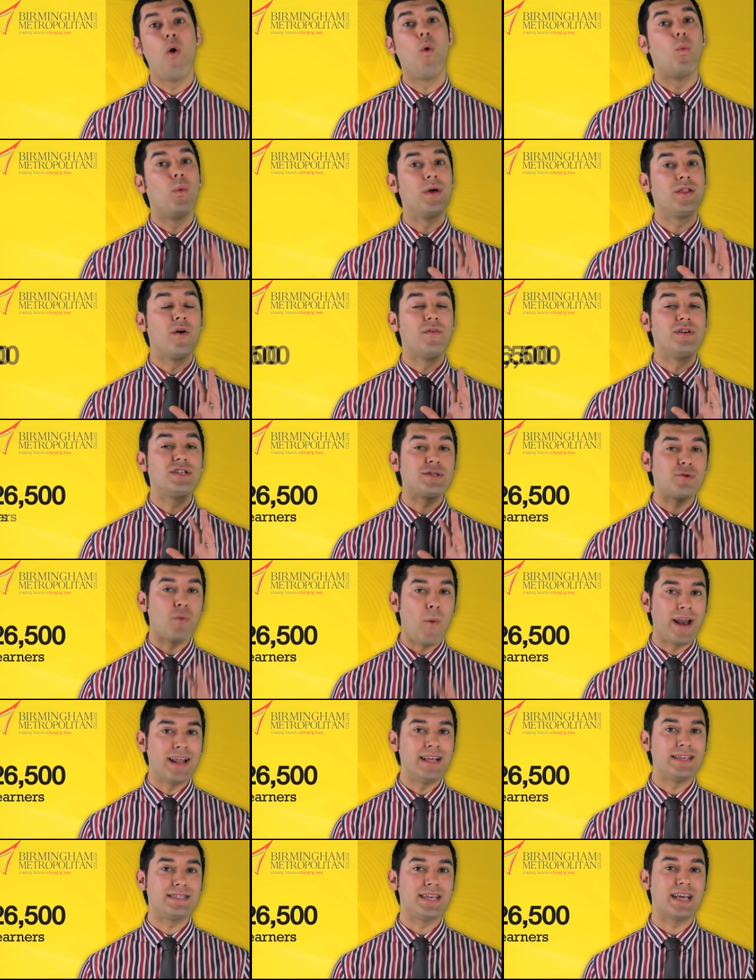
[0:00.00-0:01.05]
with over
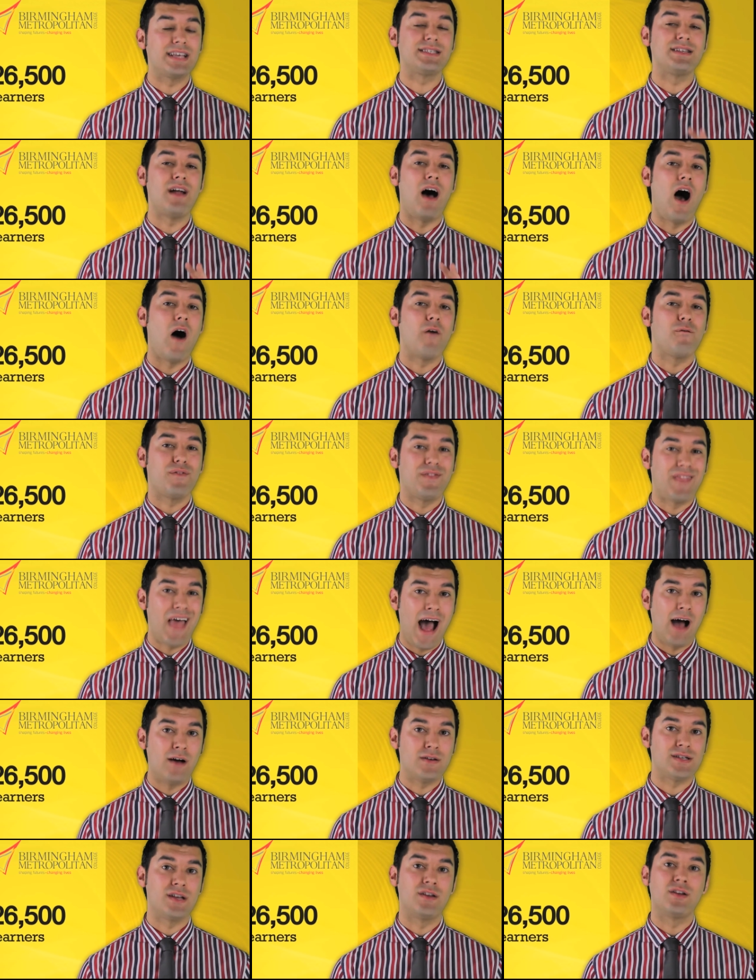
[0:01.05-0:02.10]

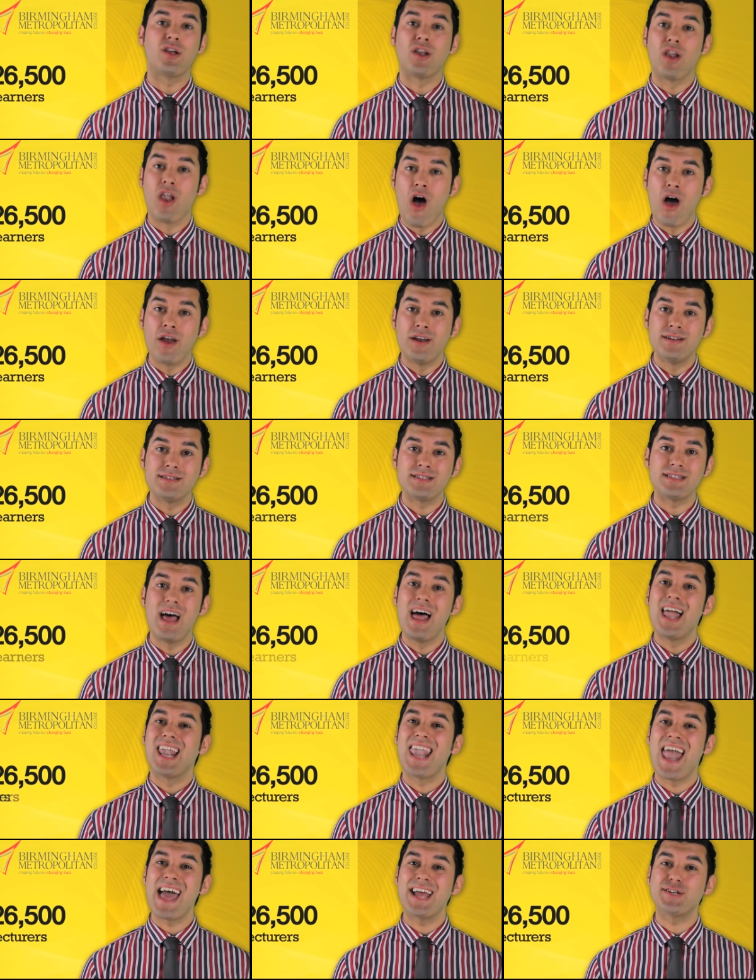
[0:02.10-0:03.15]
26,500
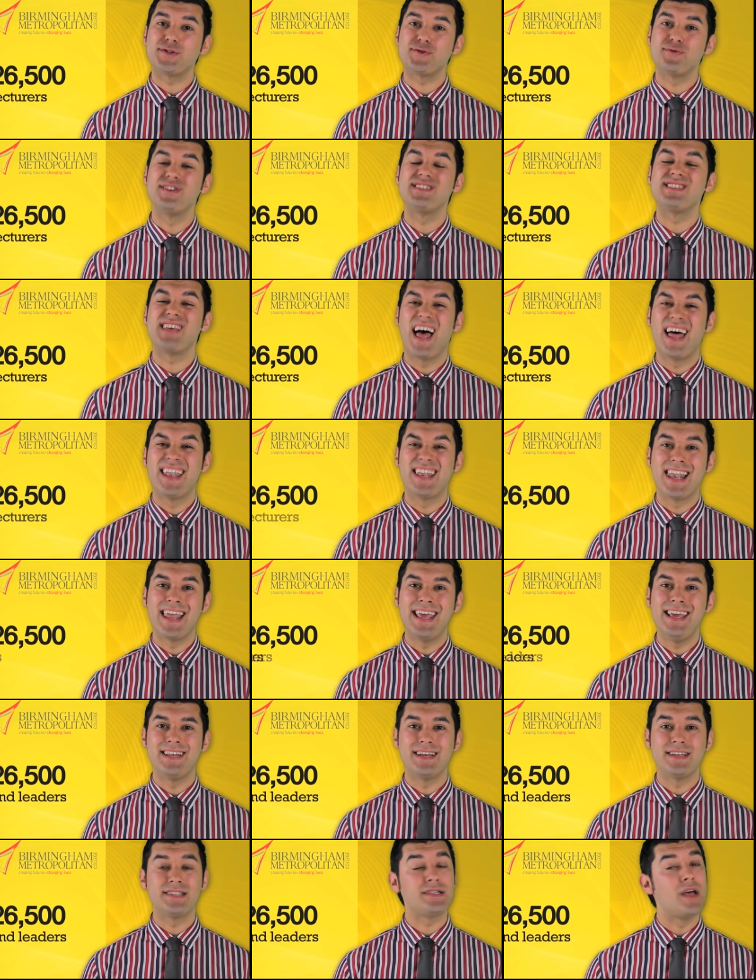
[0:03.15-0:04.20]
learners, lecturers and
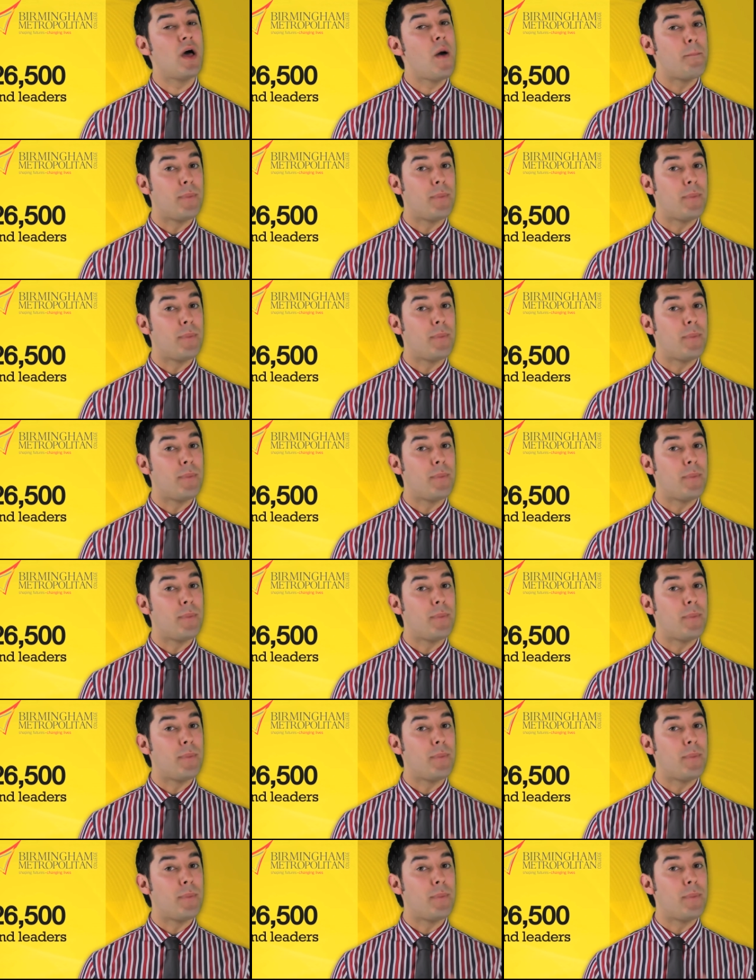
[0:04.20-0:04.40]
leaders,